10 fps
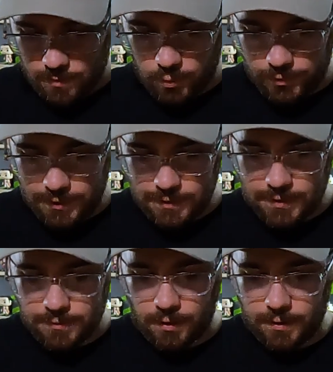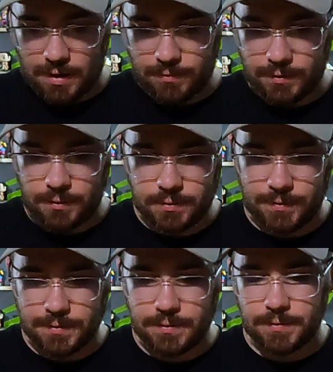But we need to get a Dark Goblin here so we
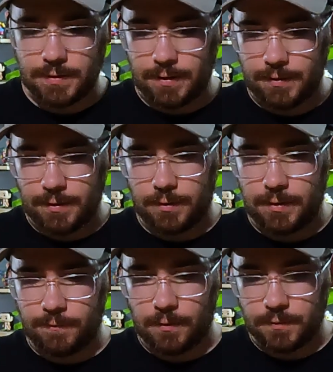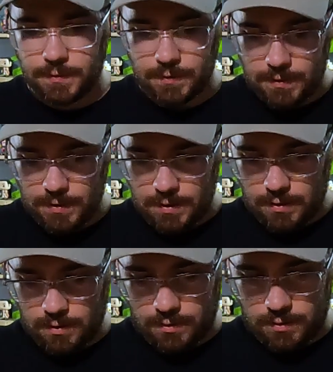can start cycling our Evos.
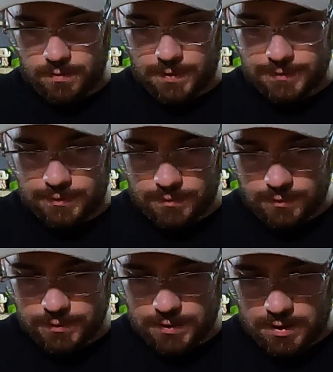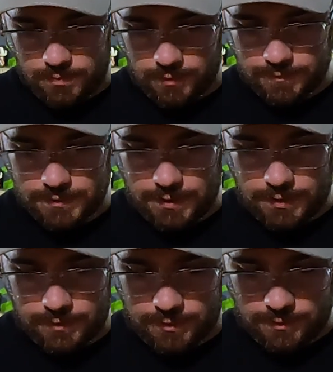I did a good job of
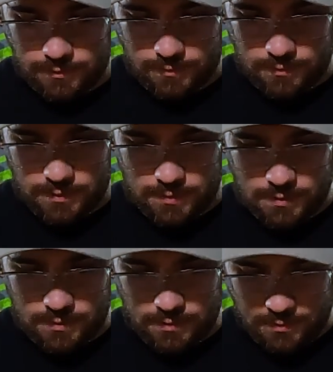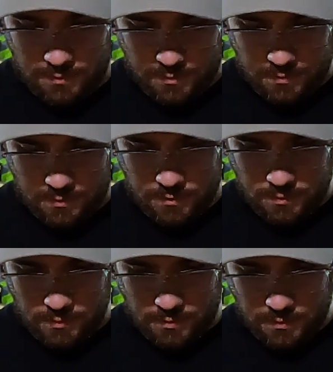cycling the...
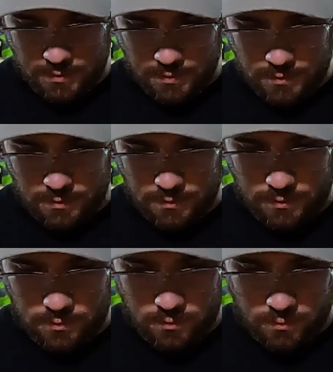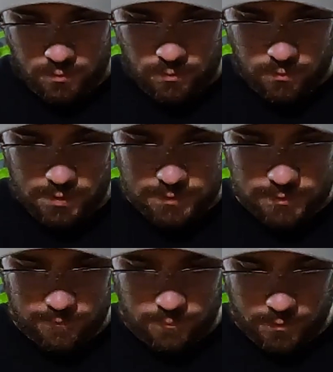oh, that's
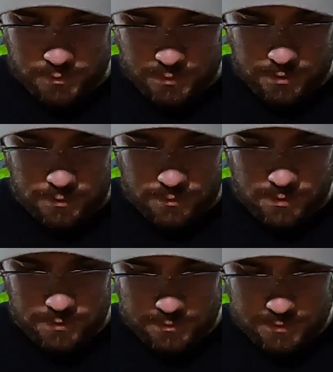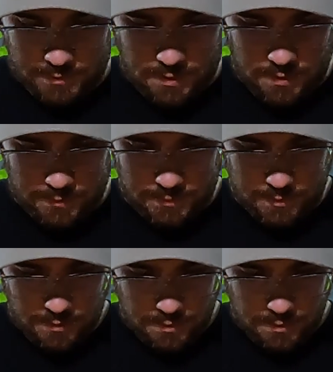unfortunate. That sucks.